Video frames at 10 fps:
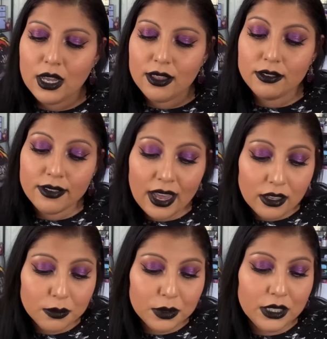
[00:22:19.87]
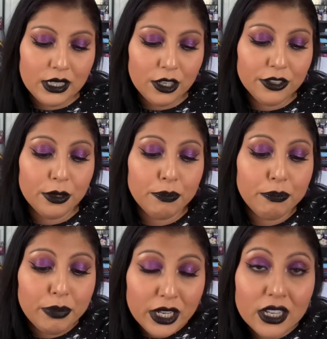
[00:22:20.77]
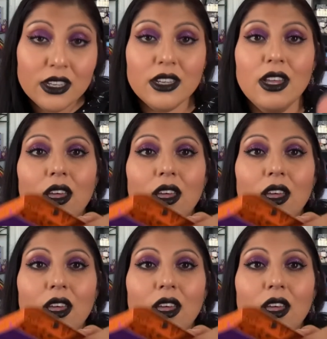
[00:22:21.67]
the vacuum cleaner, the book.